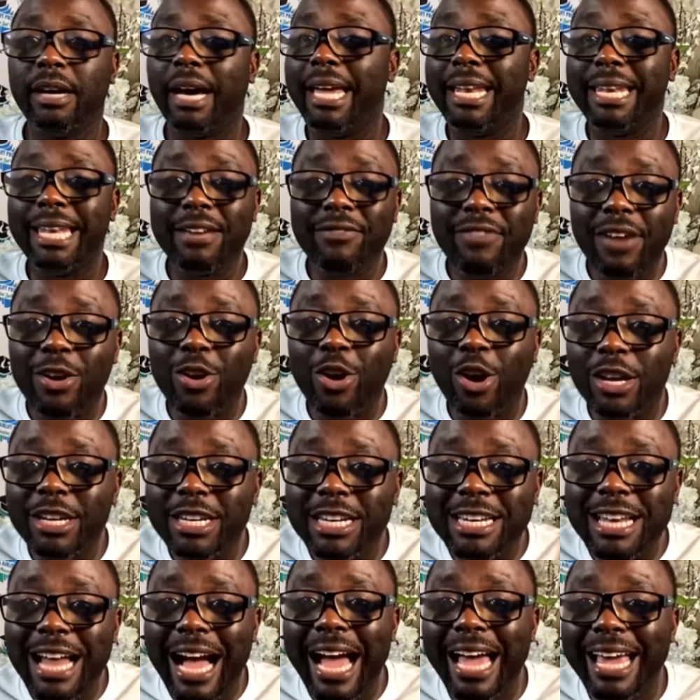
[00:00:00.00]
I never
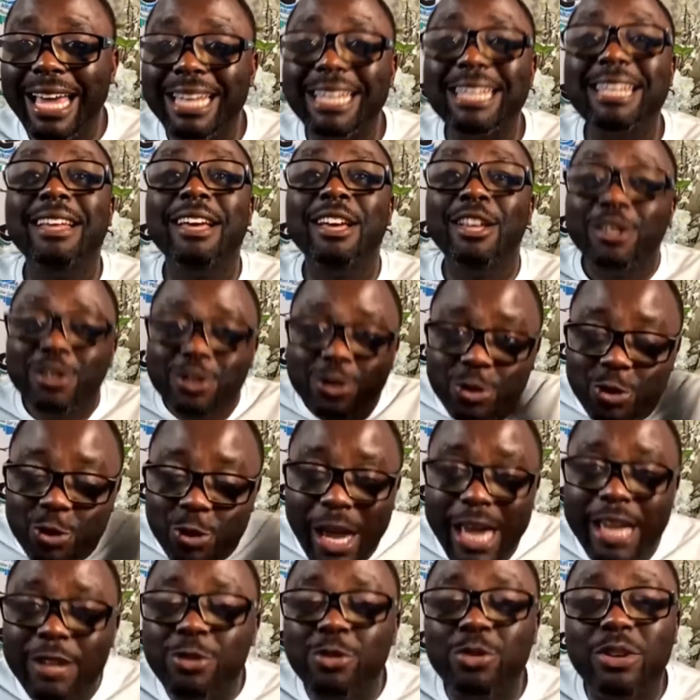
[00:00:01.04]
got denied
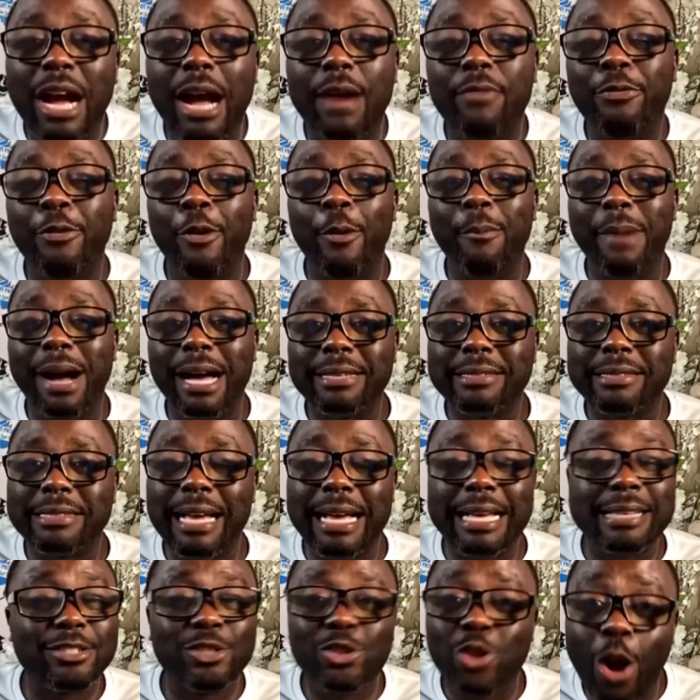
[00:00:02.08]
trying to come for
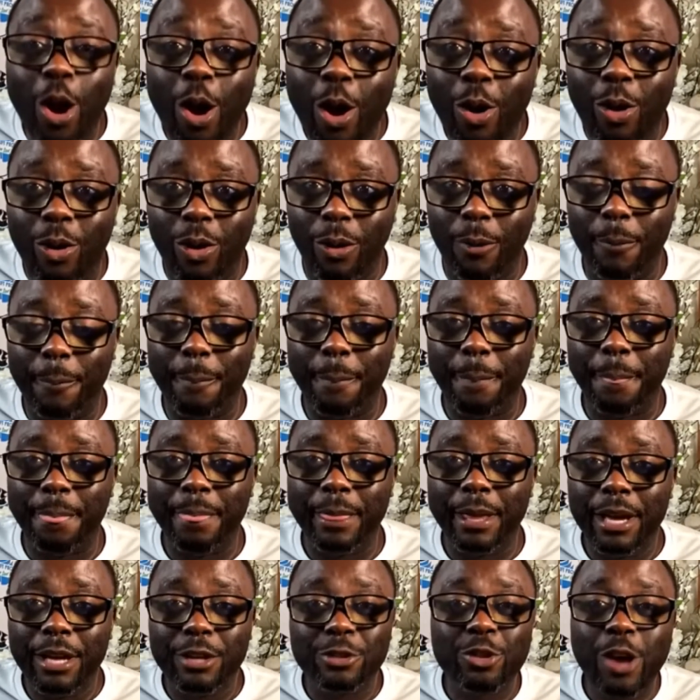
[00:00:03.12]
masters, no.
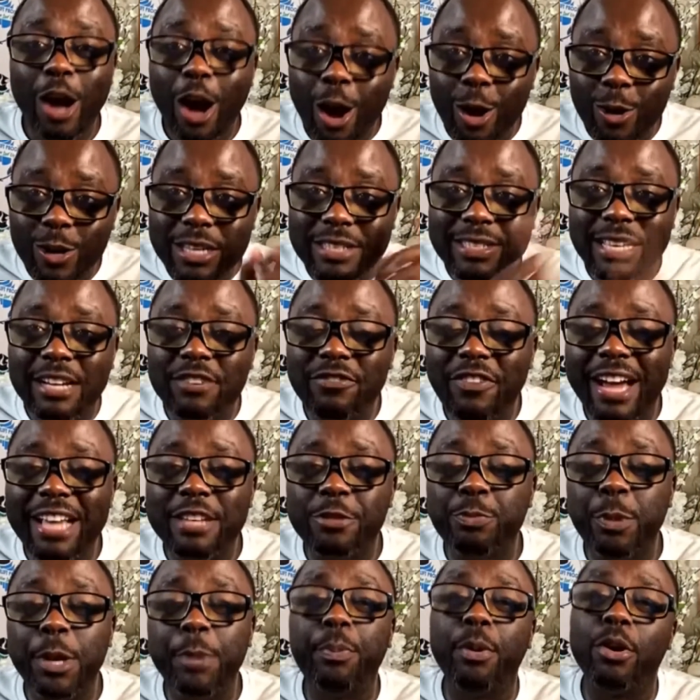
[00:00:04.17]
So I always
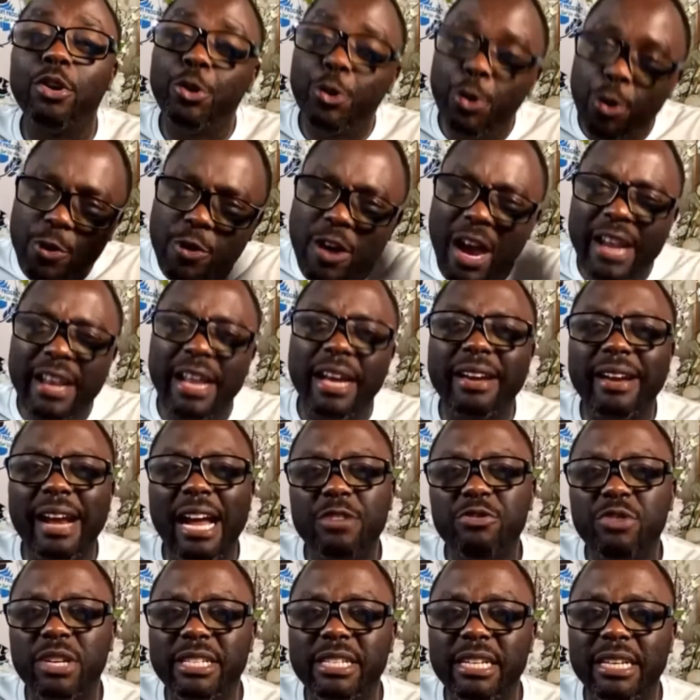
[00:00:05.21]
advise people, do your
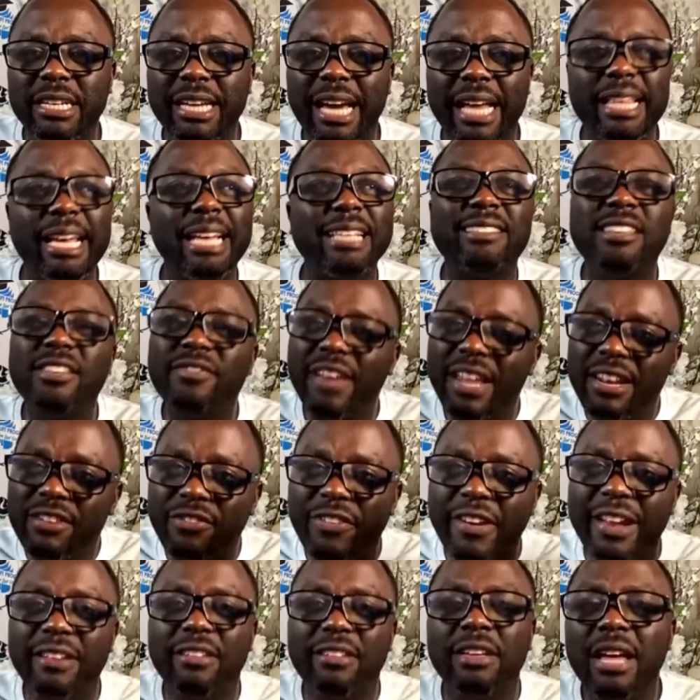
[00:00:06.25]
undergraduate in Kenya.
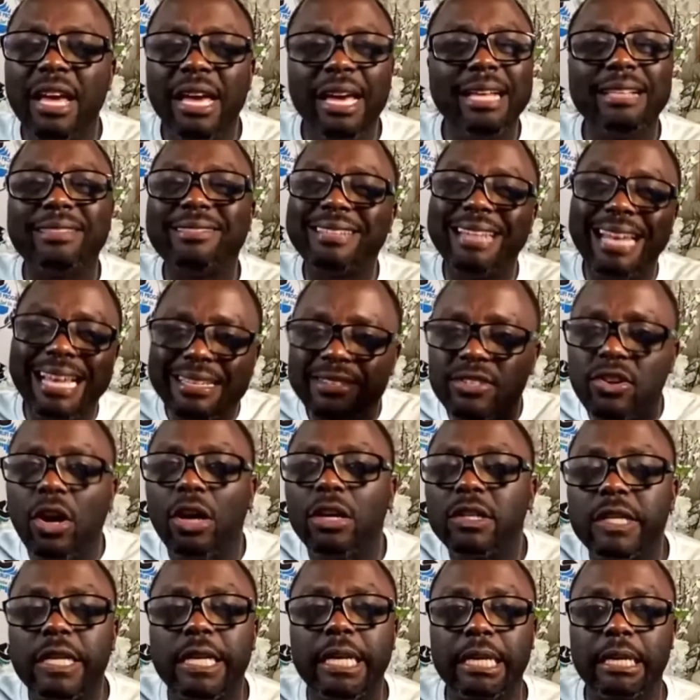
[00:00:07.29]
It's less
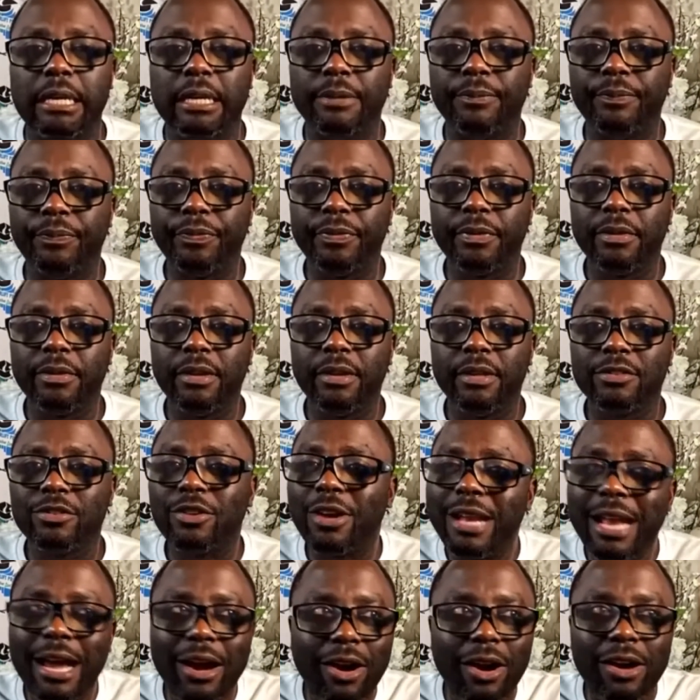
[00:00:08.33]
costly. It's
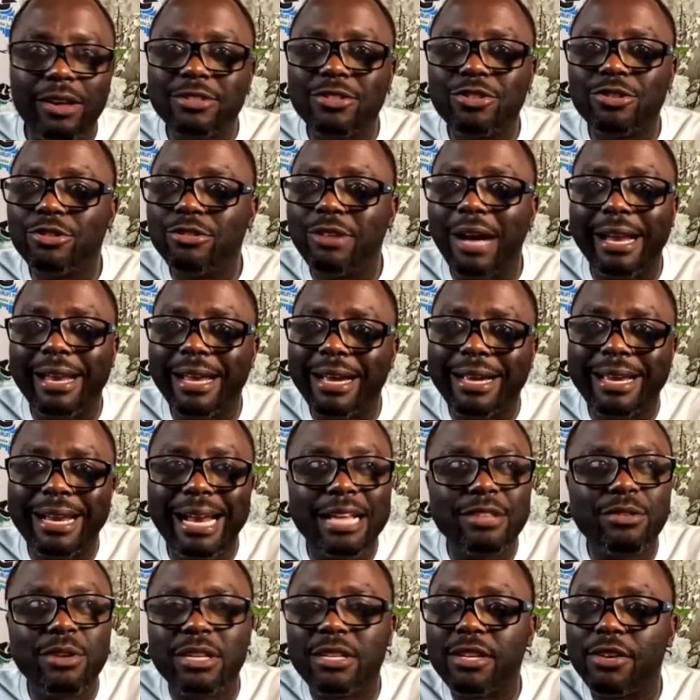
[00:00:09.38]
going to cost you
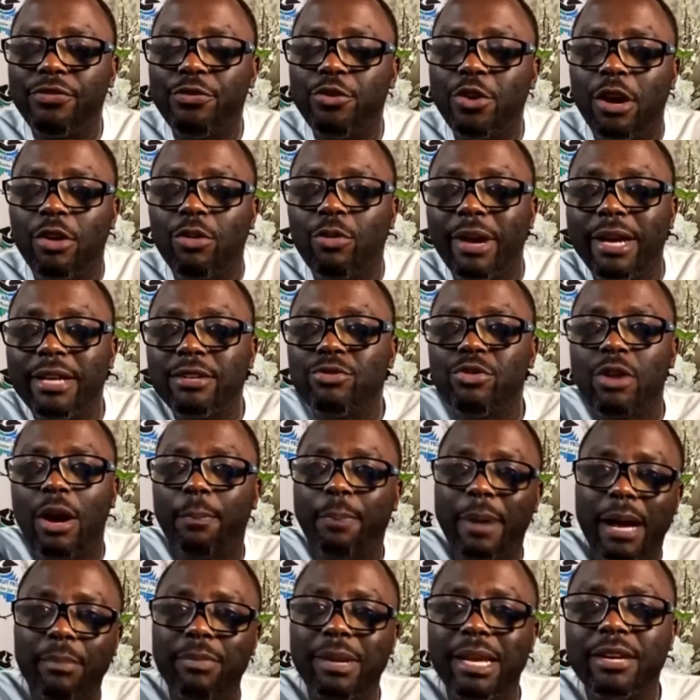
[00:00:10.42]
undergraduate if you're going to
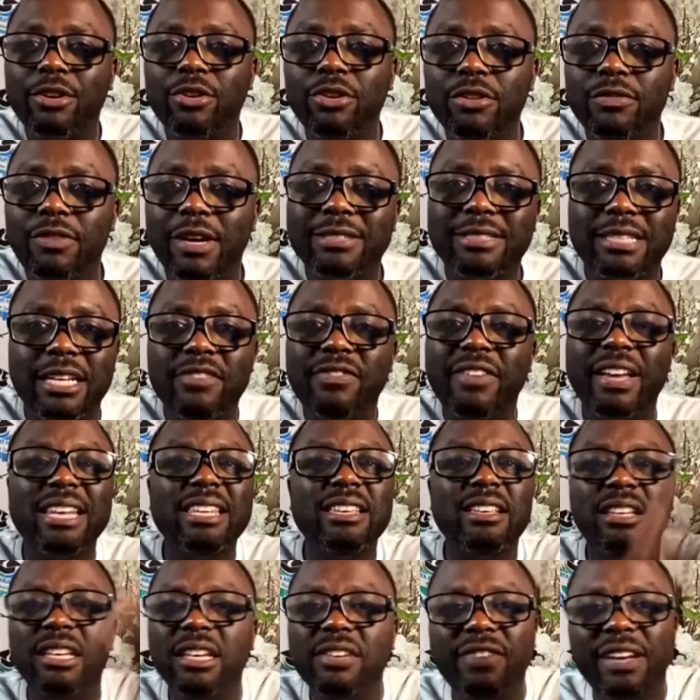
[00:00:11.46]
a public university,
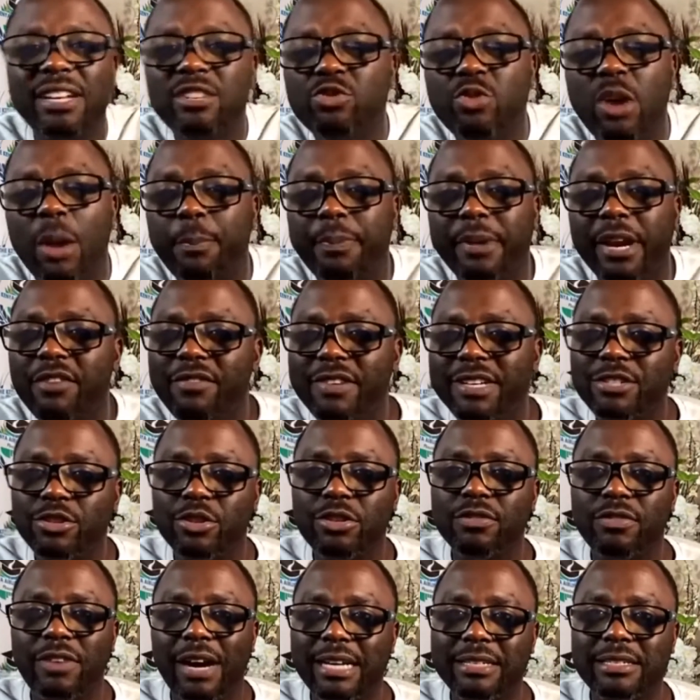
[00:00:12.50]
even to a private
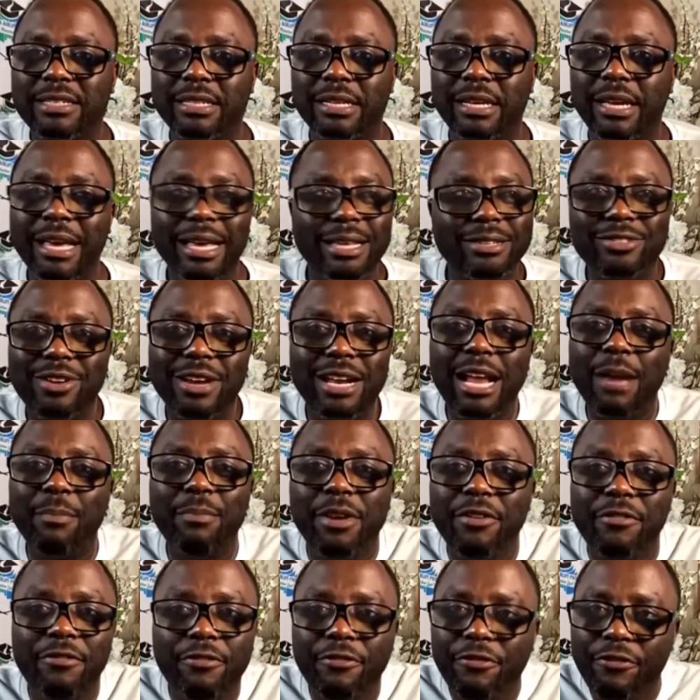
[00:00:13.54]
university. It's going to
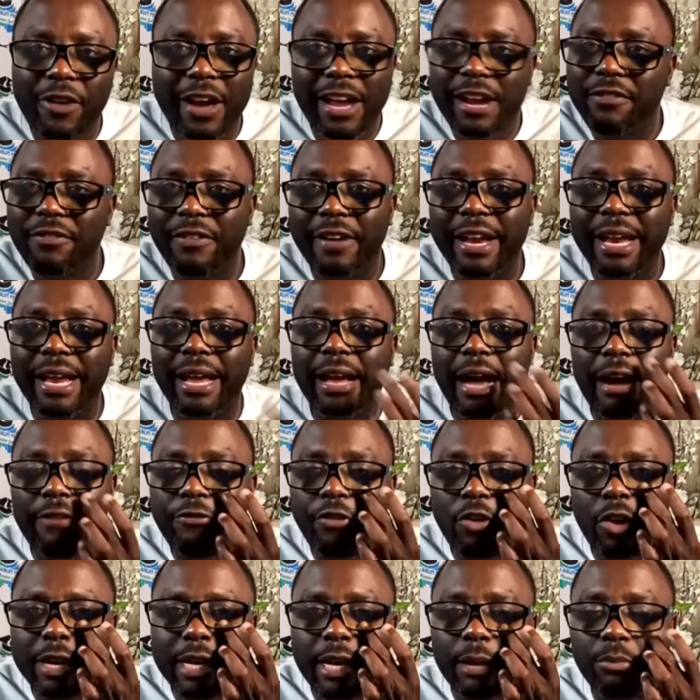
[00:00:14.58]
be very, very
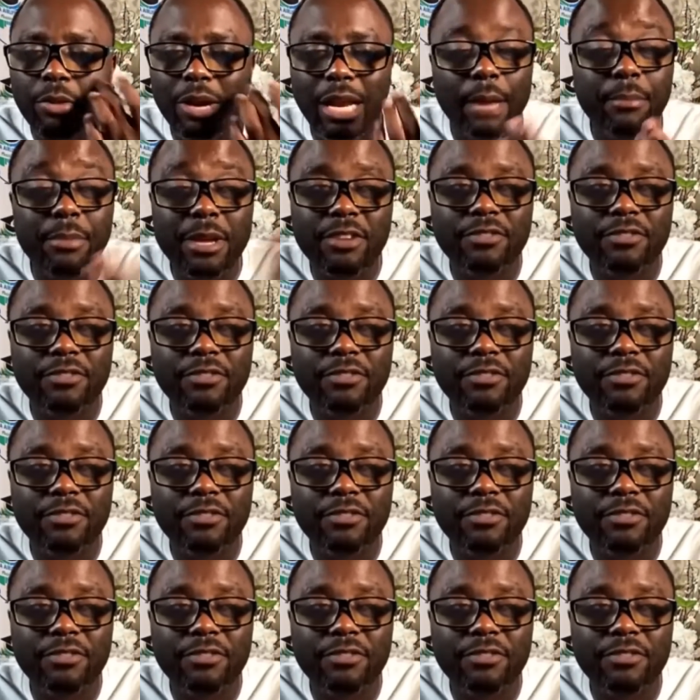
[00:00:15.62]
affordable. I